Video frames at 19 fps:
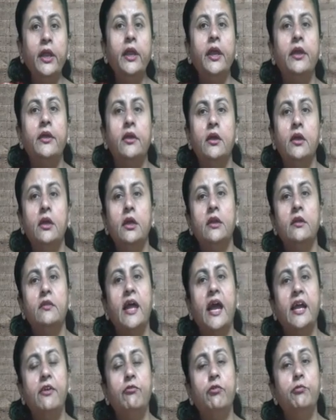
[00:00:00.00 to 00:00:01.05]
it.
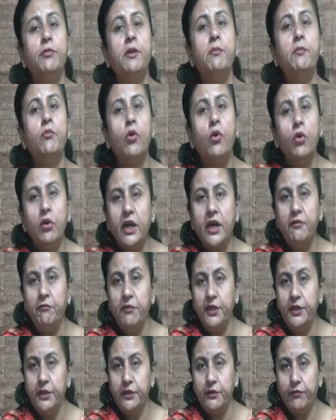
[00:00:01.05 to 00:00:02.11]
That would be more
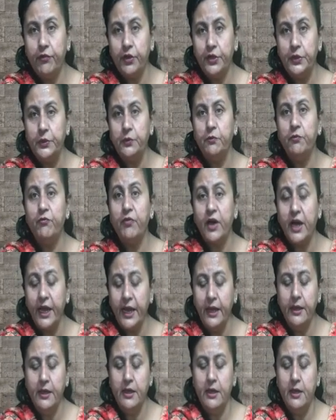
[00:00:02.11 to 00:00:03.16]
convenient for you.
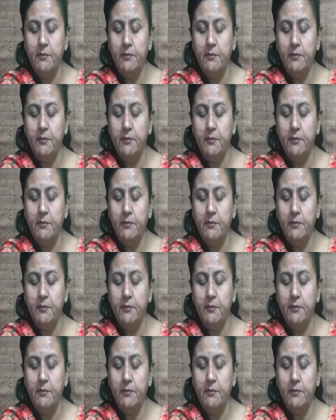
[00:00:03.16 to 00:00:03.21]
Why?